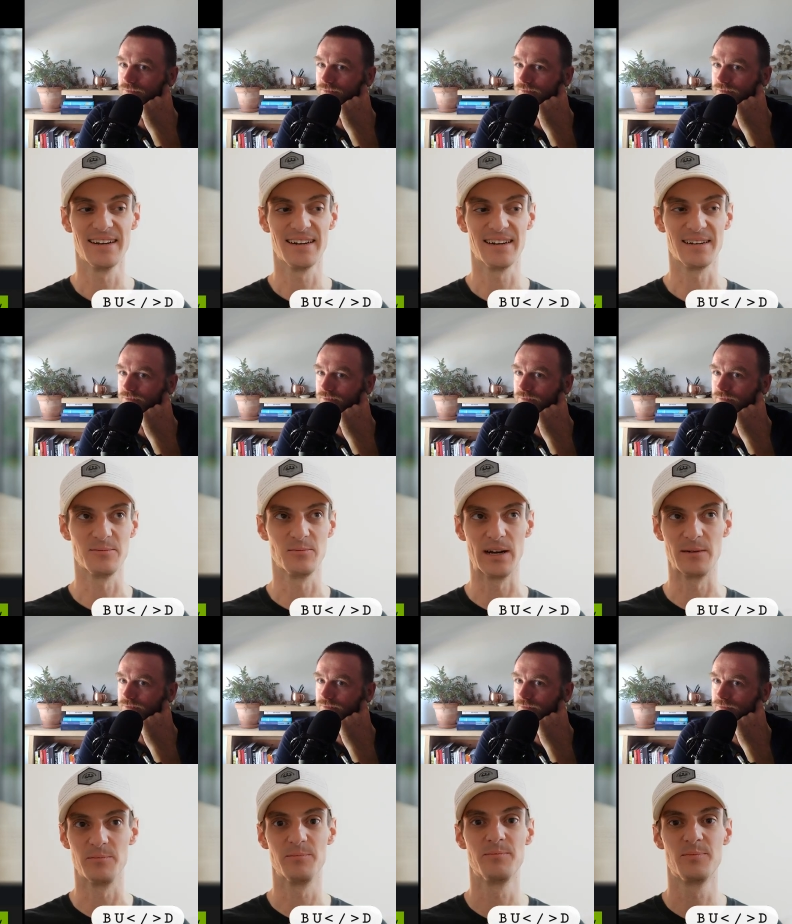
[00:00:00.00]
Speaker 1: I, I
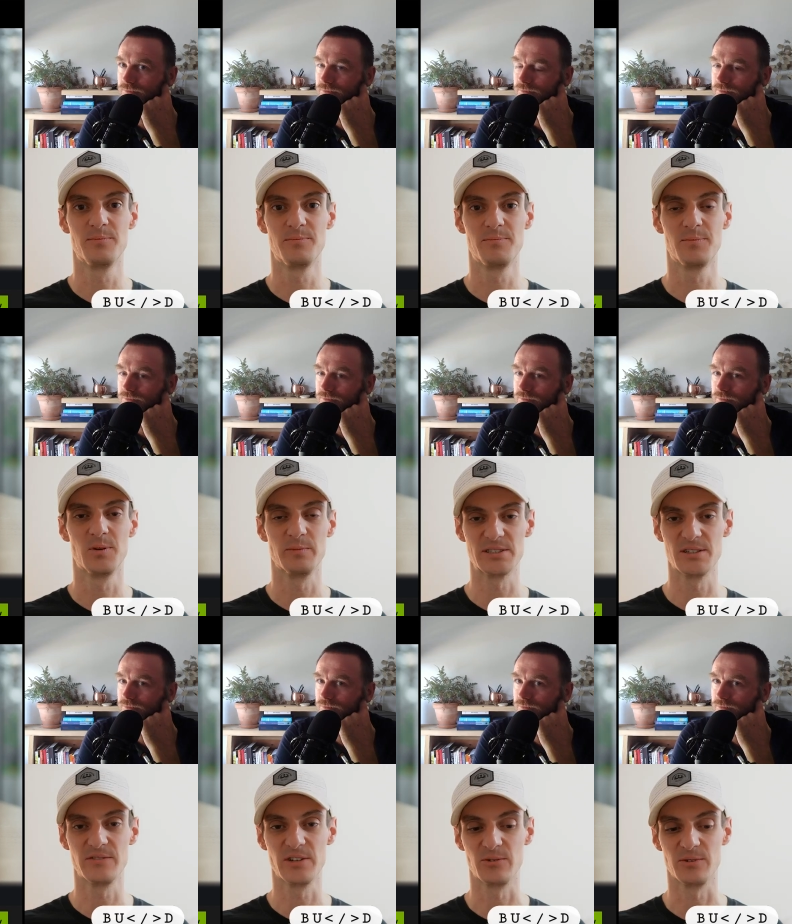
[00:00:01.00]
put
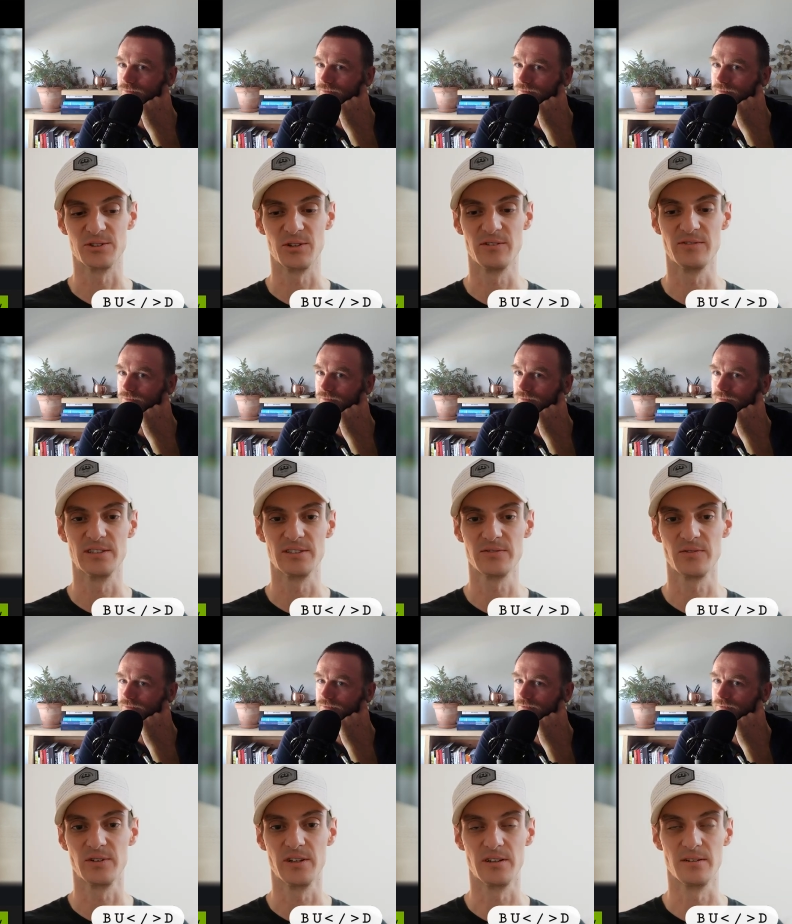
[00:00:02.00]
myself on the reserve list for
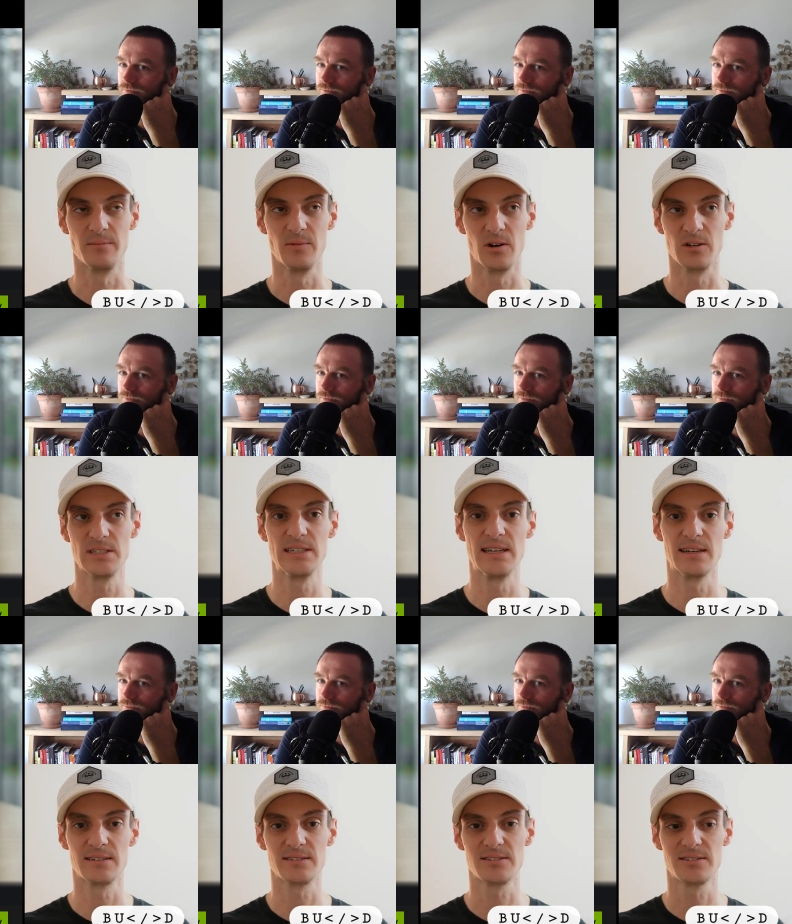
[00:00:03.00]
the
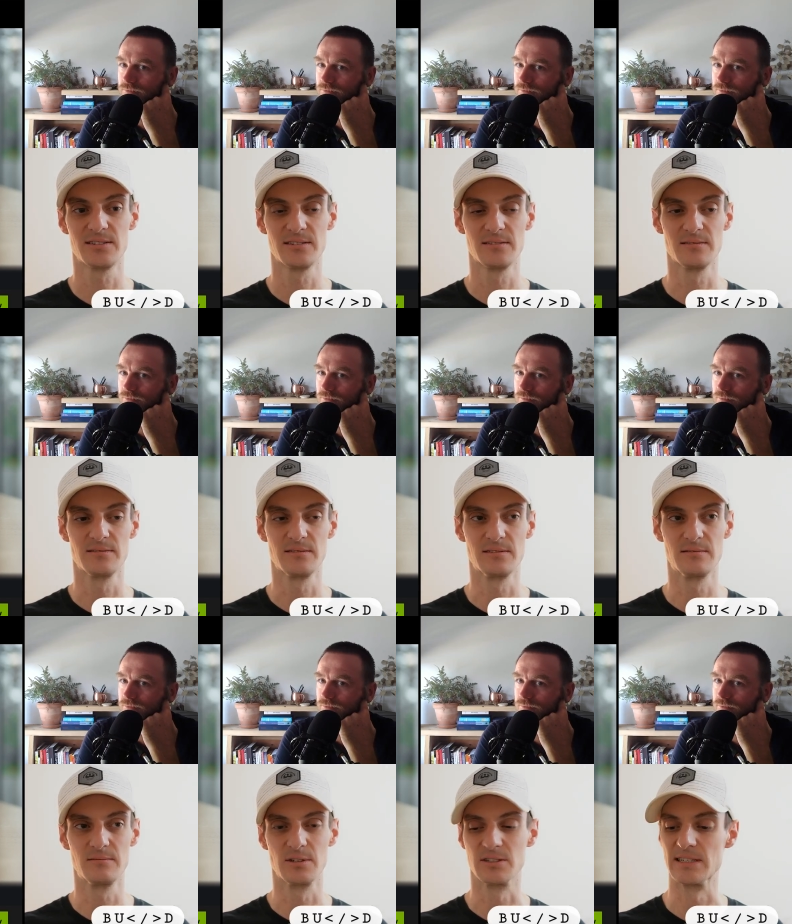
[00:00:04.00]
RTX,
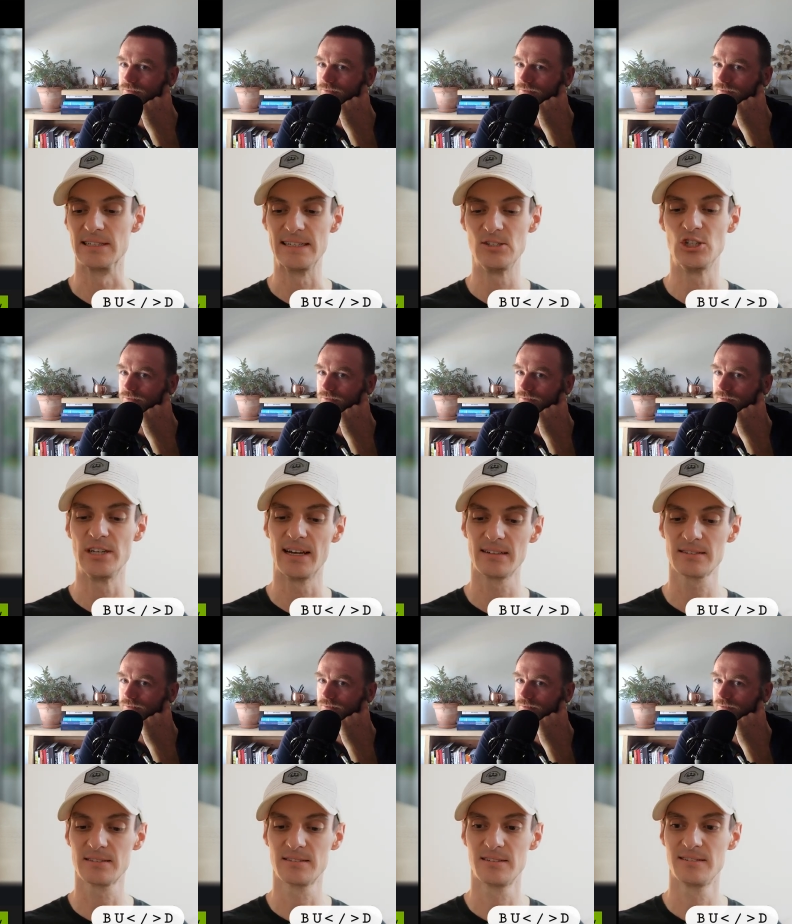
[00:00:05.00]
what is it,
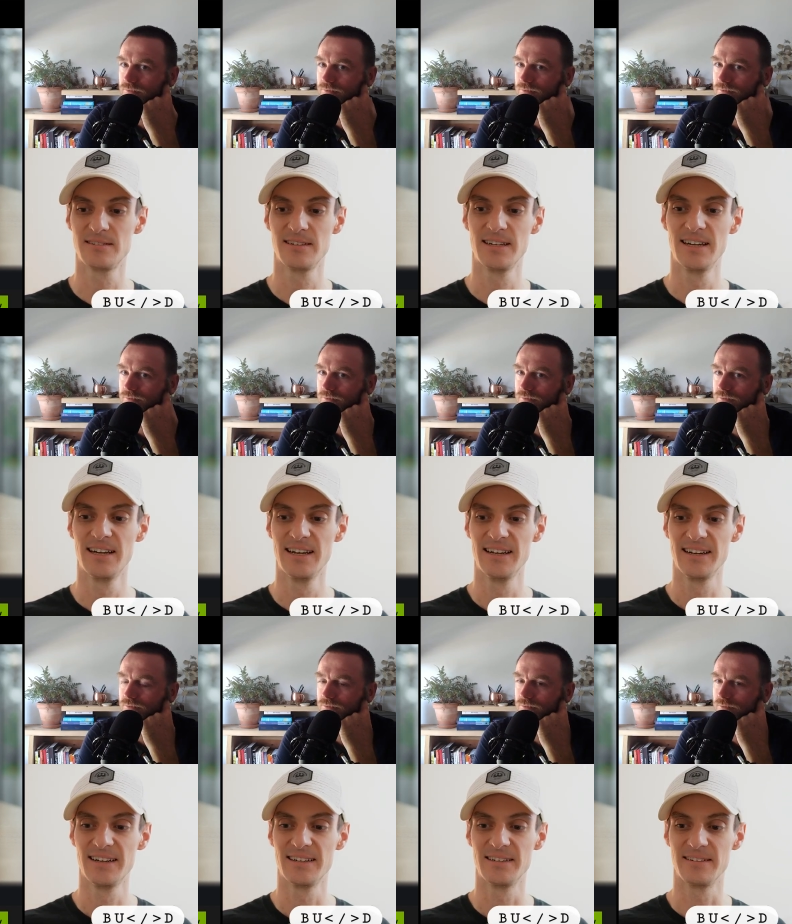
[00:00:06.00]
DGX,
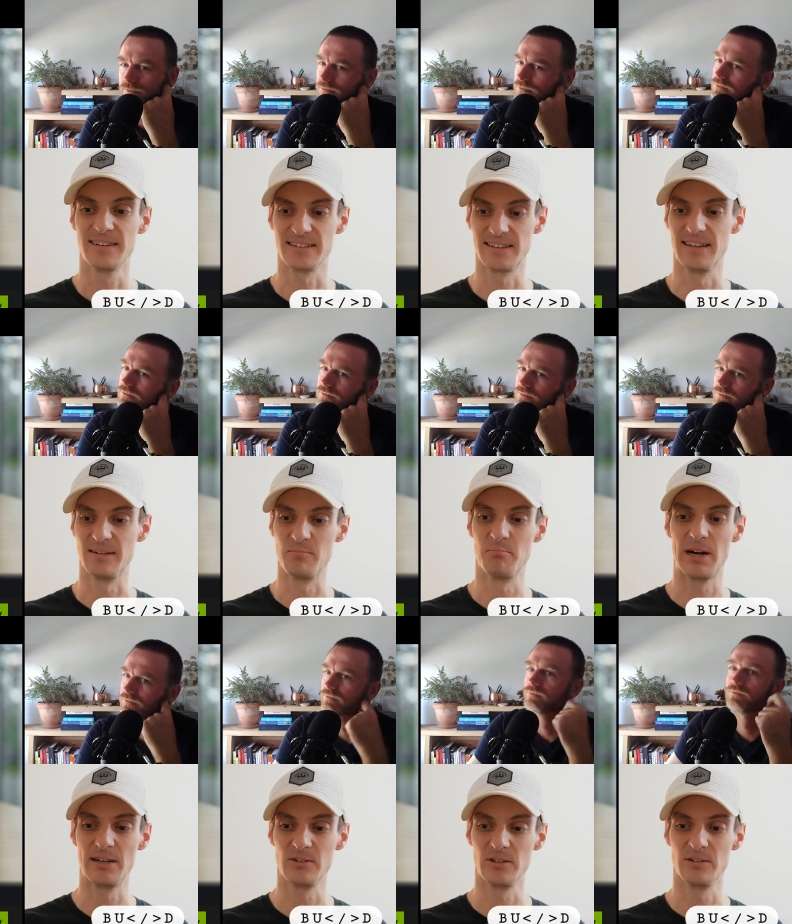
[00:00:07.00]
like that
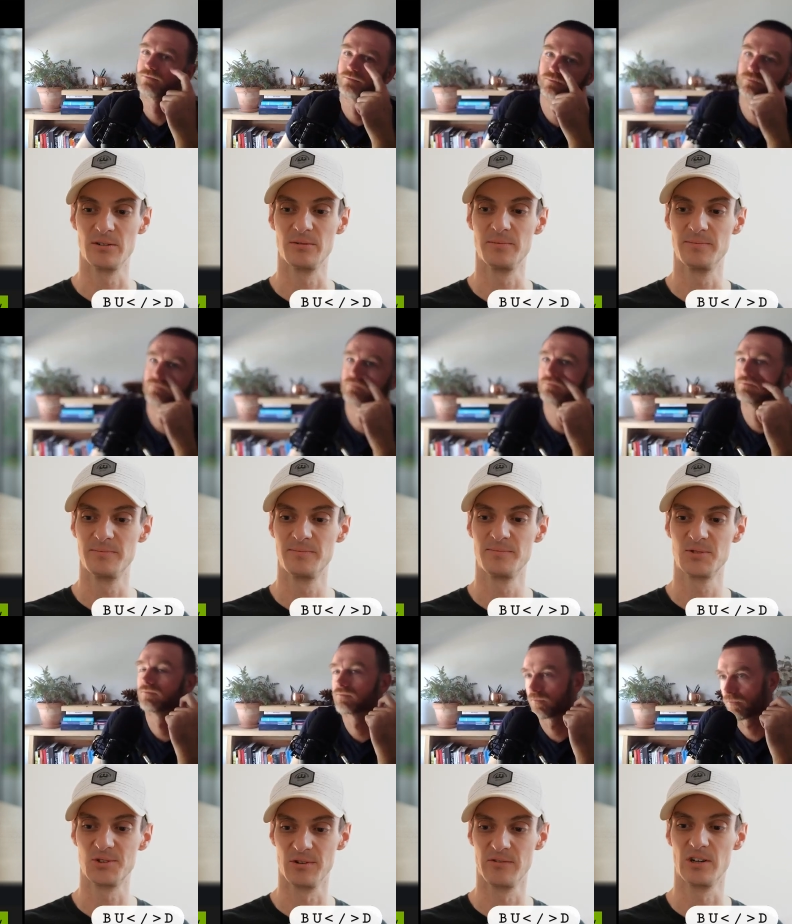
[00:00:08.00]
micro
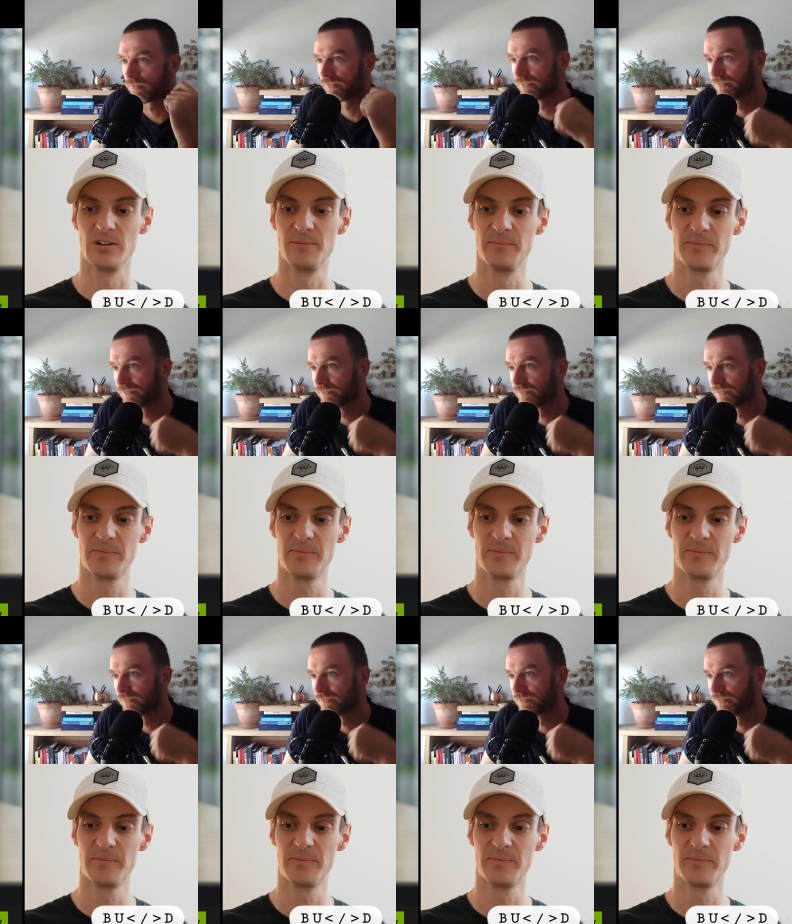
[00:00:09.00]
server.